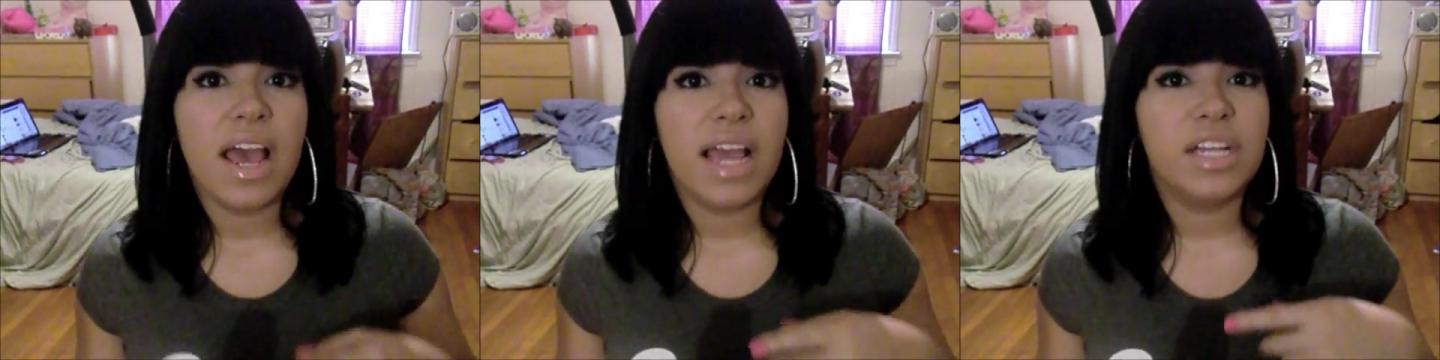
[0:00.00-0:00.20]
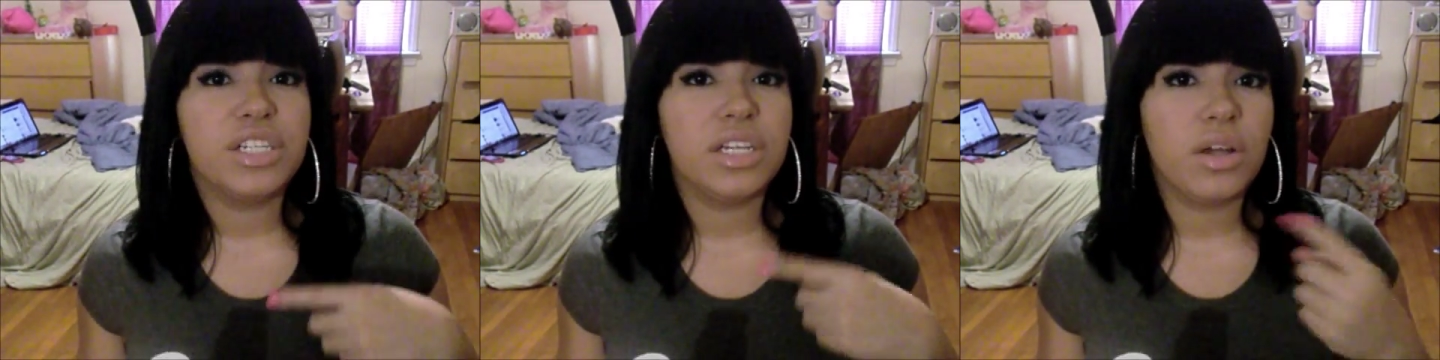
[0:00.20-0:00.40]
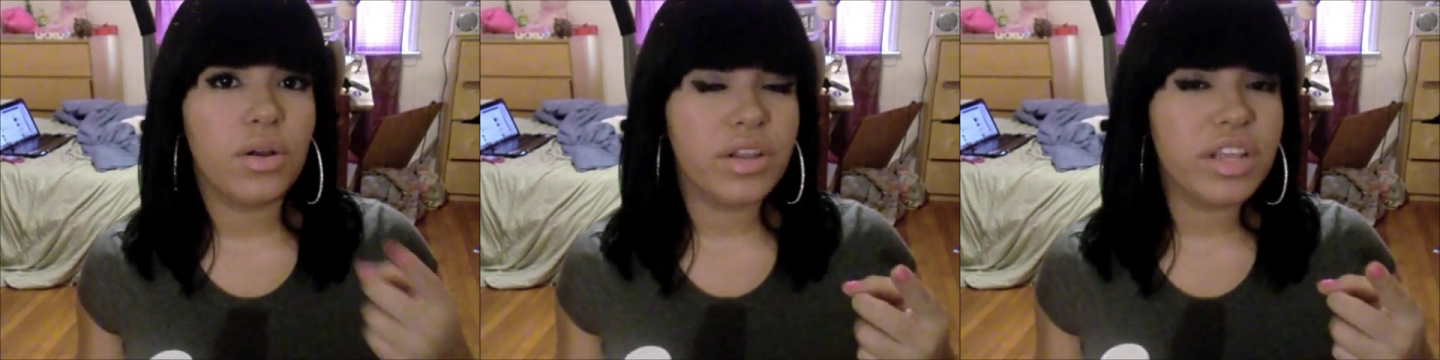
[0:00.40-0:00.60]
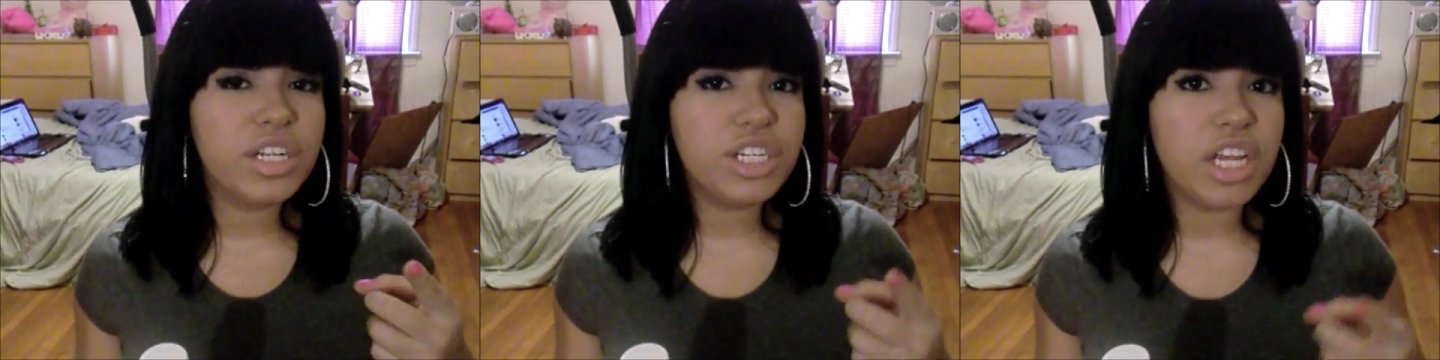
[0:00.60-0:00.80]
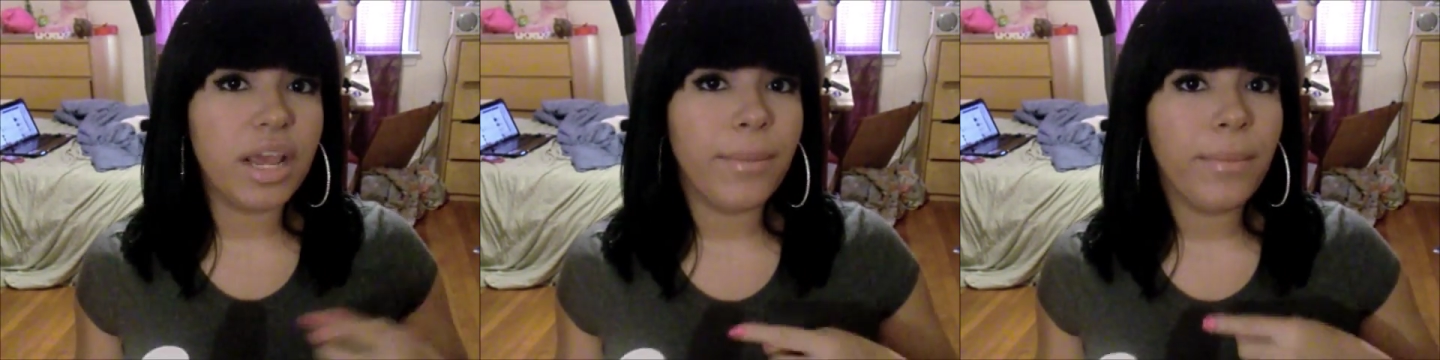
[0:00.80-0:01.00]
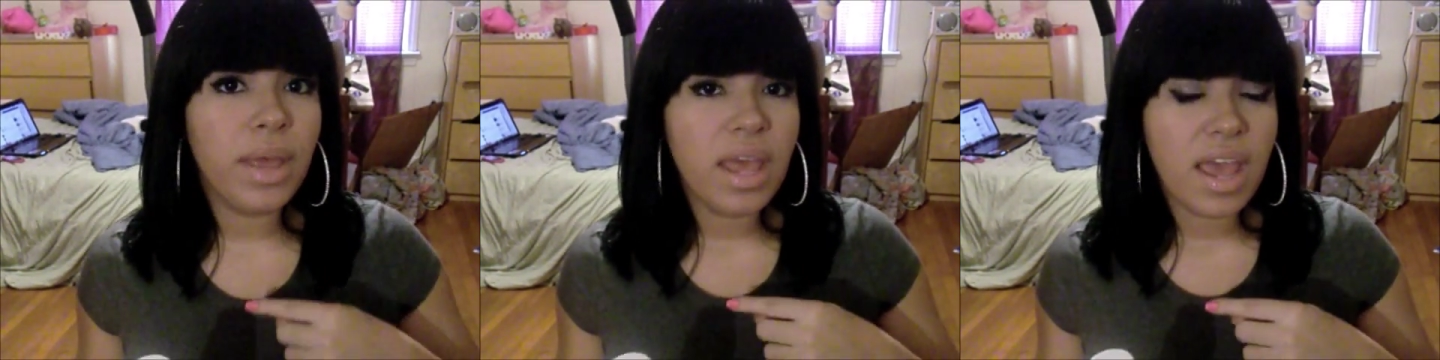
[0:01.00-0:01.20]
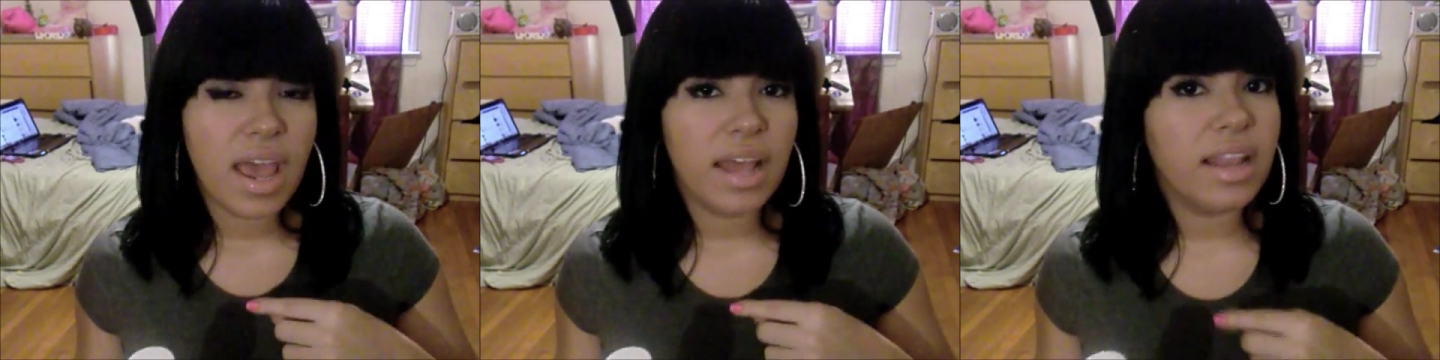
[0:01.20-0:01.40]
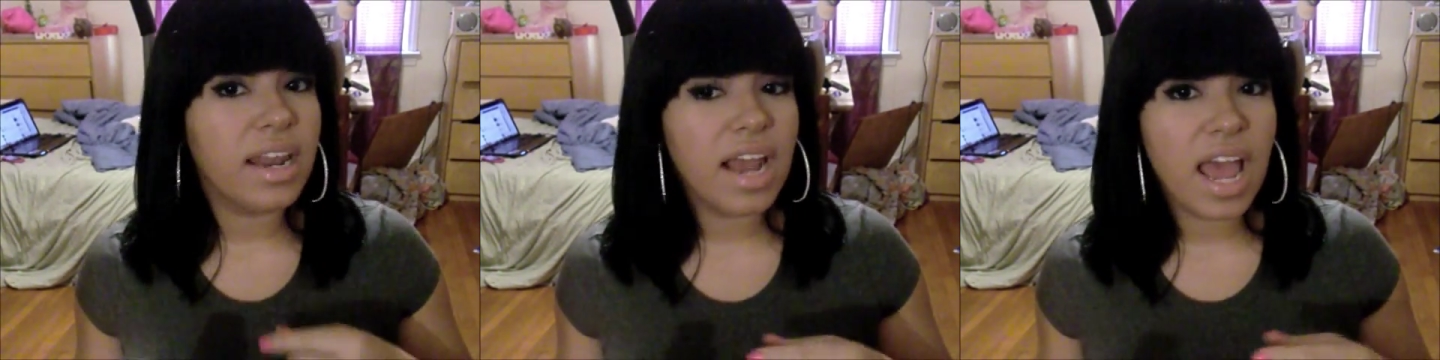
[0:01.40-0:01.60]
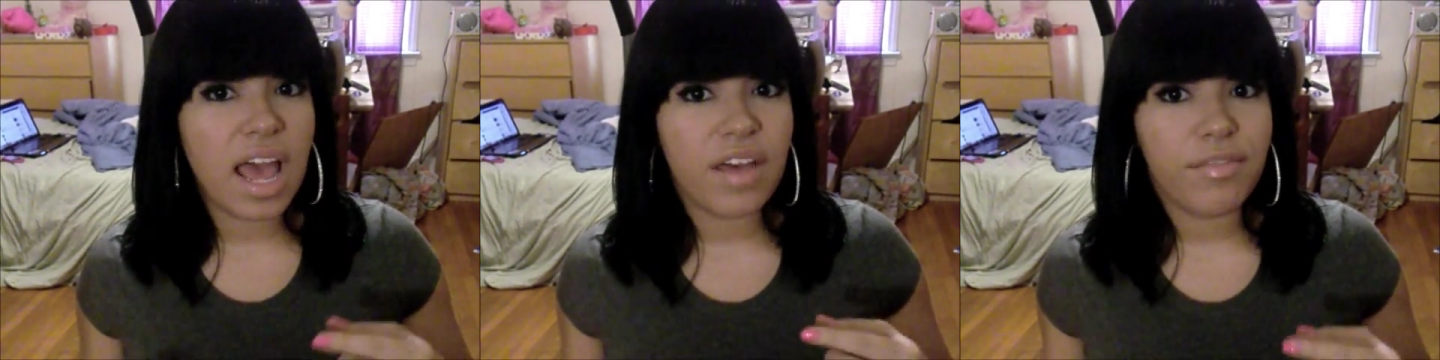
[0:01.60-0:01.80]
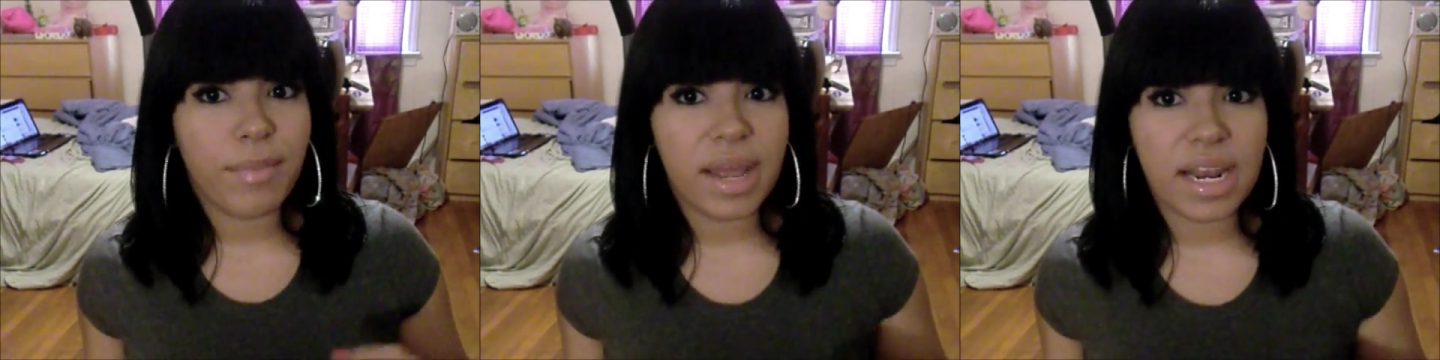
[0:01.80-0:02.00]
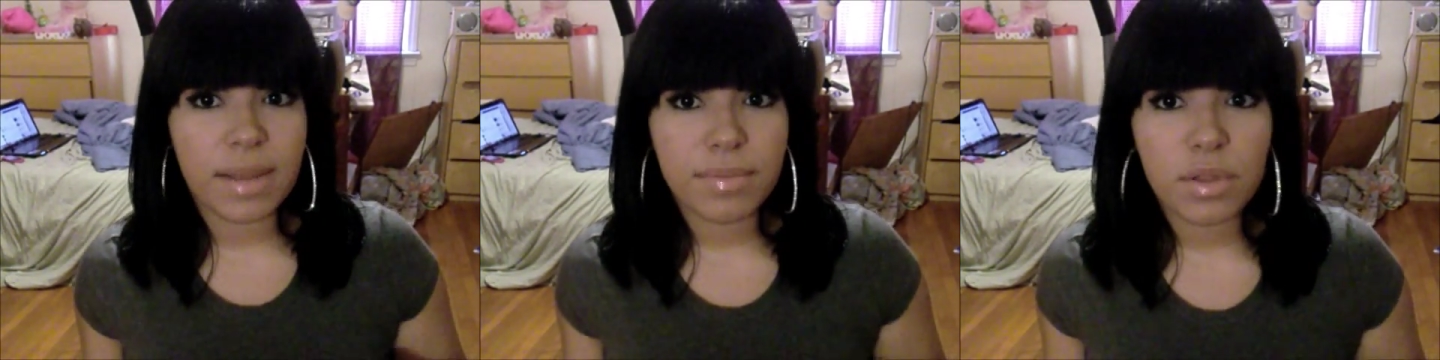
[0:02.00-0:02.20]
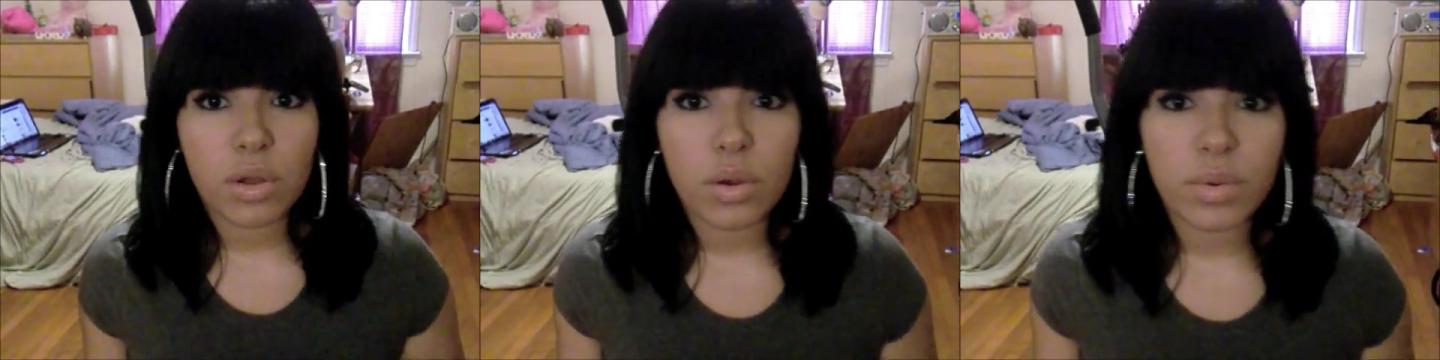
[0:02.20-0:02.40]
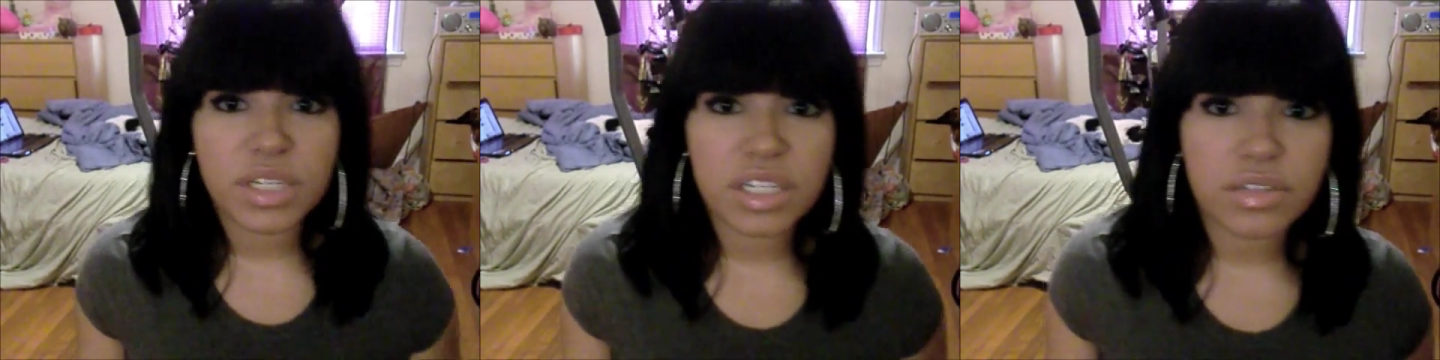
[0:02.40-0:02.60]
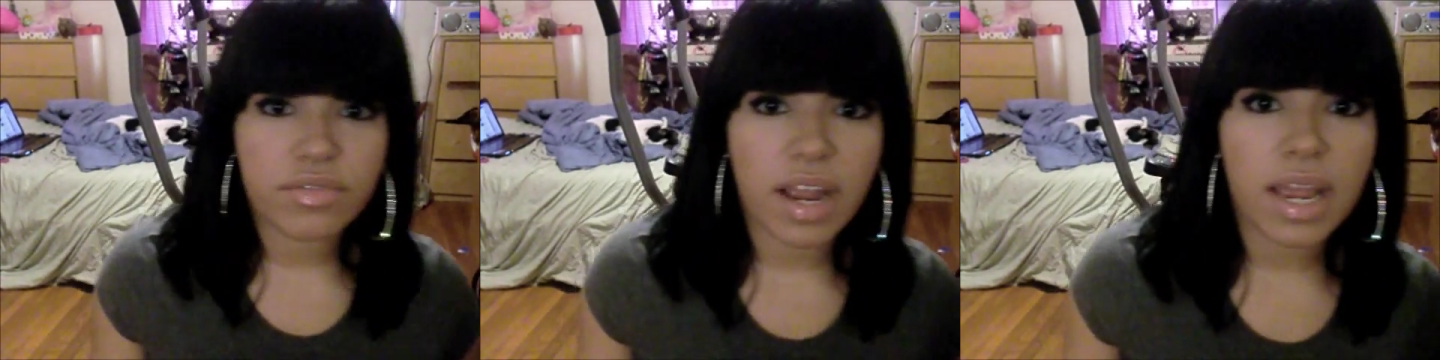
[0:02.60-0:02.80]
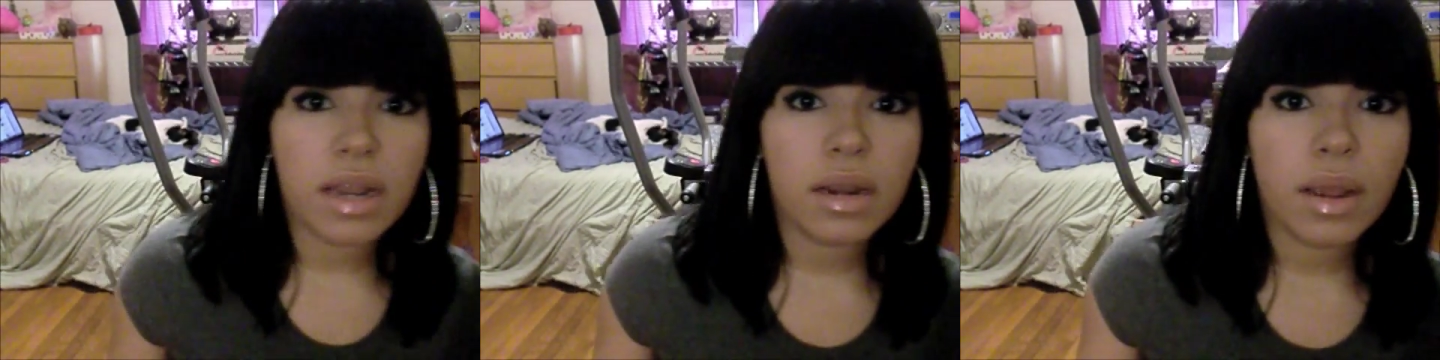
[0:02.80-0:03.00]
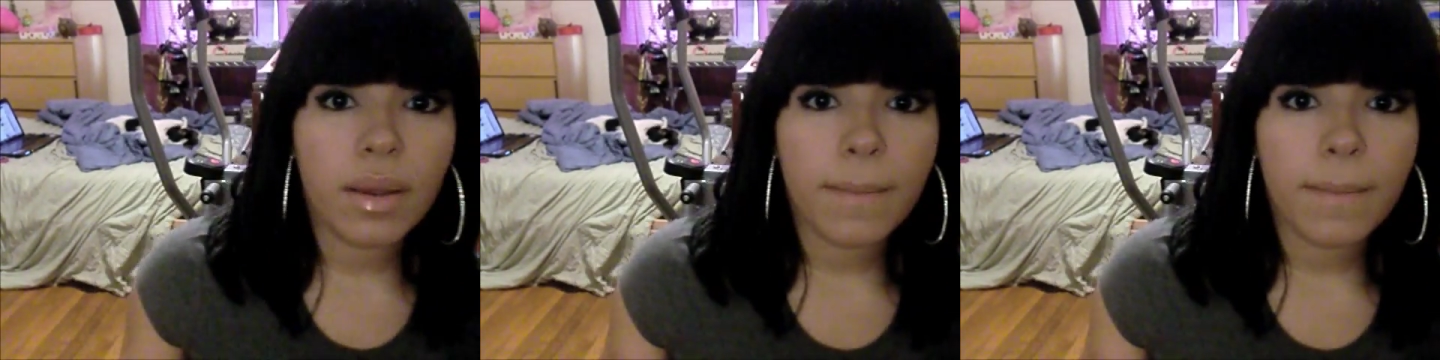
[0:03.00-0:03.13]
I usually go to the gym and then I have my elliptical which is right